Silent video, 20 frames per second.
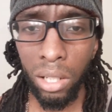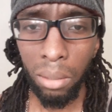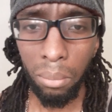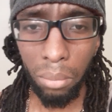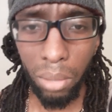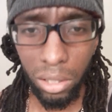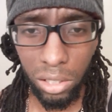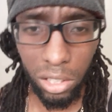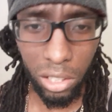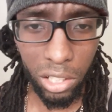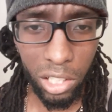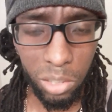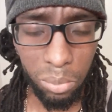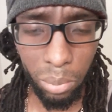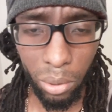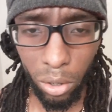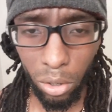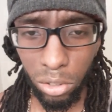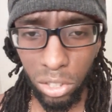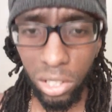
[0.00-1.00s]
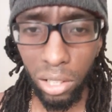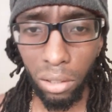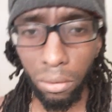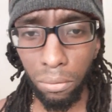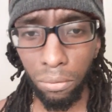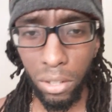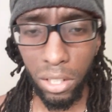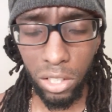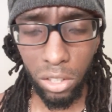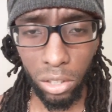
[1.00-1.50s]
mentally, spiritually,
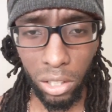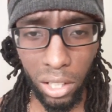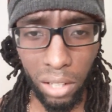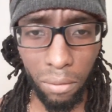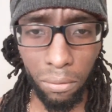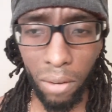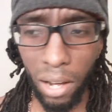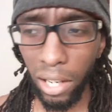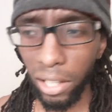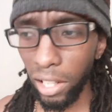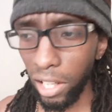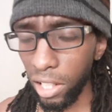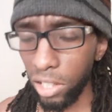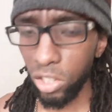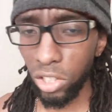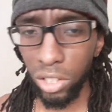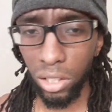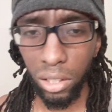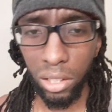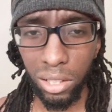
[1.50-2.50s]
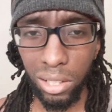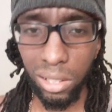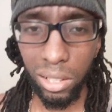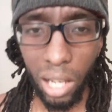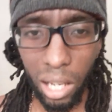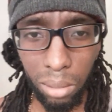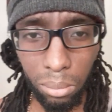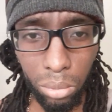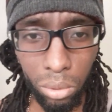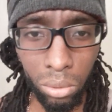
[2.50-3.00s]
physically, financially
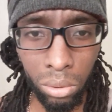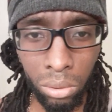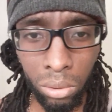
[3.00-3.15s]
stable.